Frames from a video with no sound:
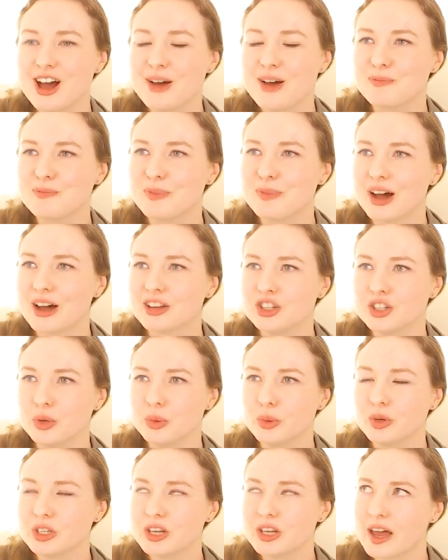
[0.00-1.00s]
but you
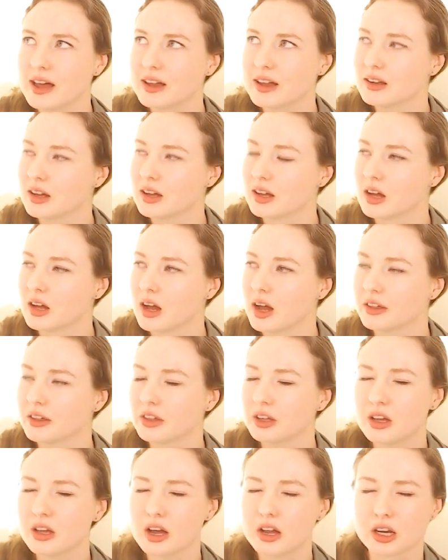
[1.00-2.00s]
would get, I
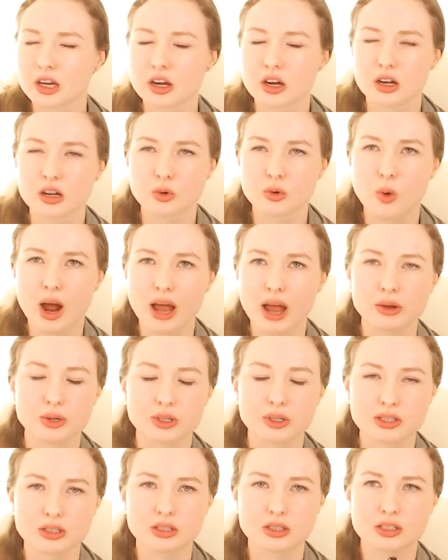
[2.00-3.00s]
think I got y
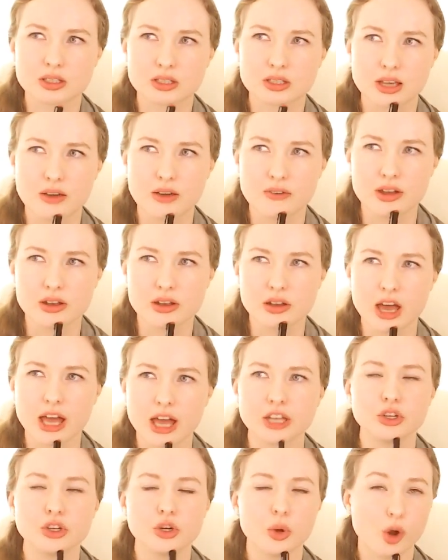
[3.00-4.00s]
equals 7
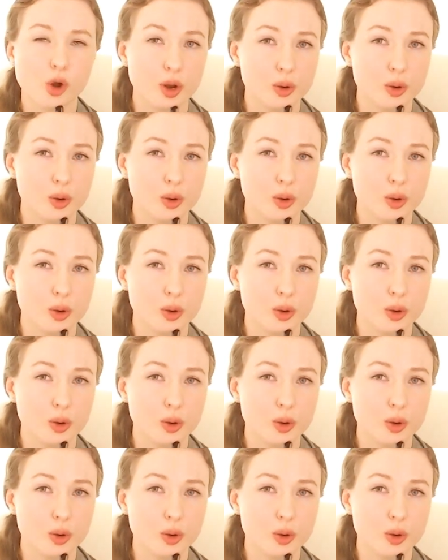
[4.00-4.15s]
and u